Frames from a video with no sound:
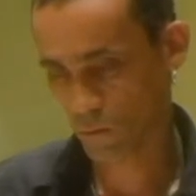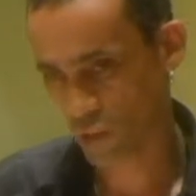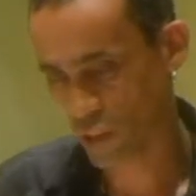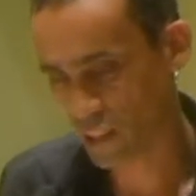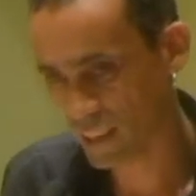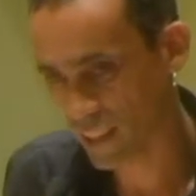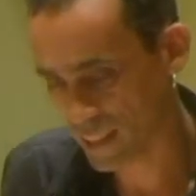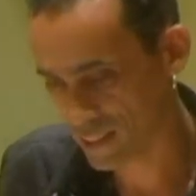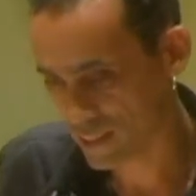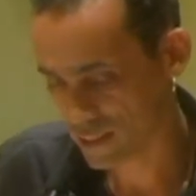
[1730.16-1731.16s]
Shaking
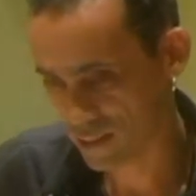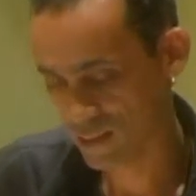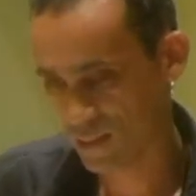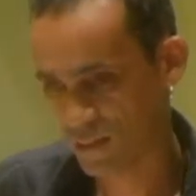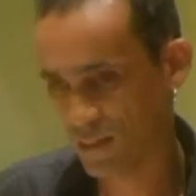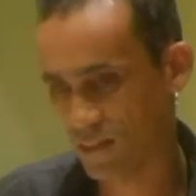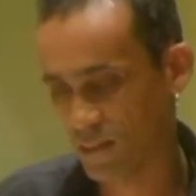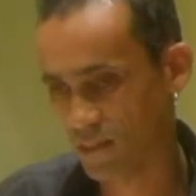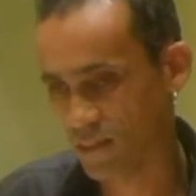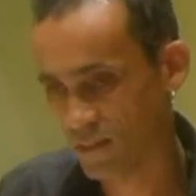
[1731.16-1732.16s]
hands
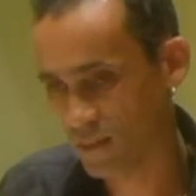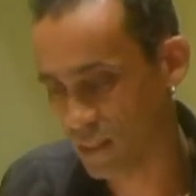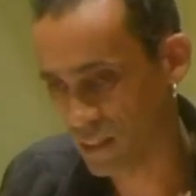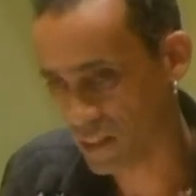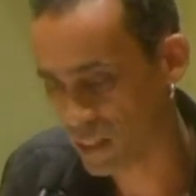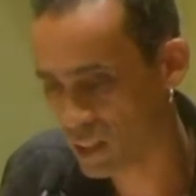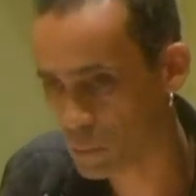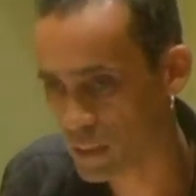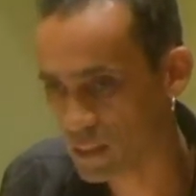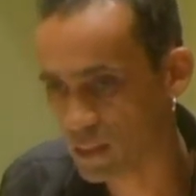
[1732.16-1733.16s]
and
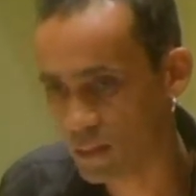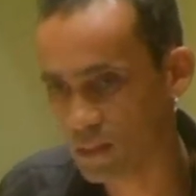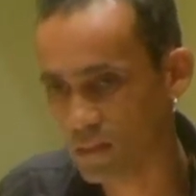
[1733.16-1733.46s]
celebrating.